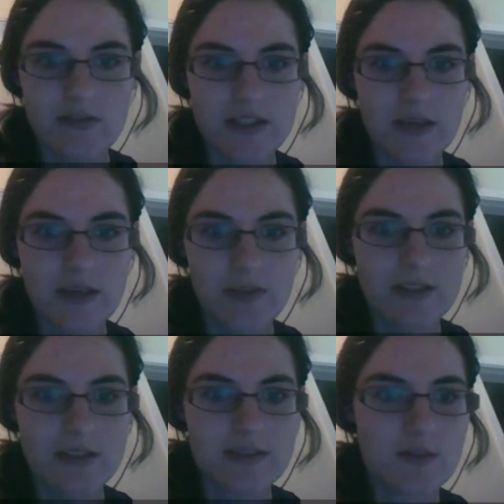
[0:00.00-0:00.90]
sampling
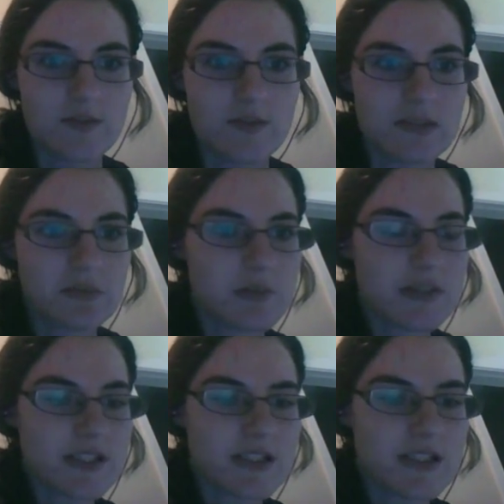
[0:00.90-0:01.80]
scheme was
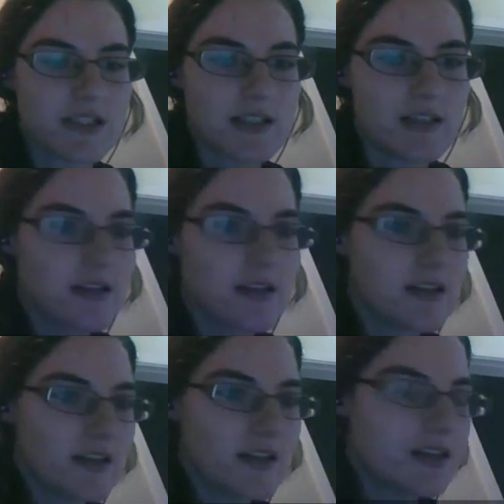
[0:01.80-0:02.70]
implemented.
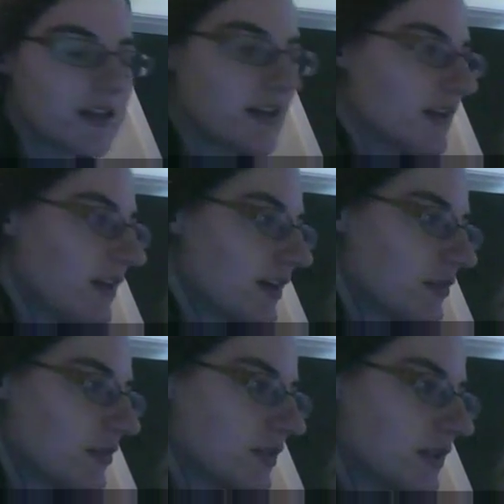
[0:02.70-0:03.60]

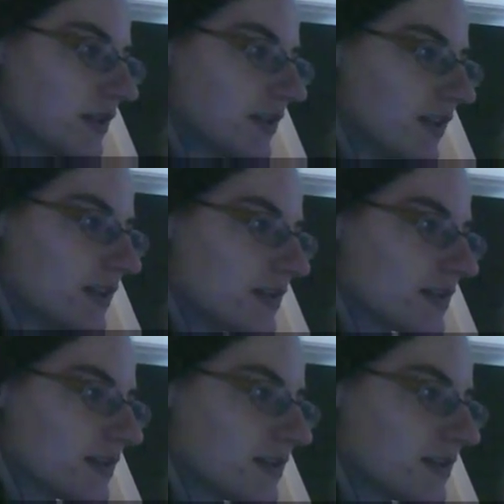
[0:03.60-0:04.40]
I put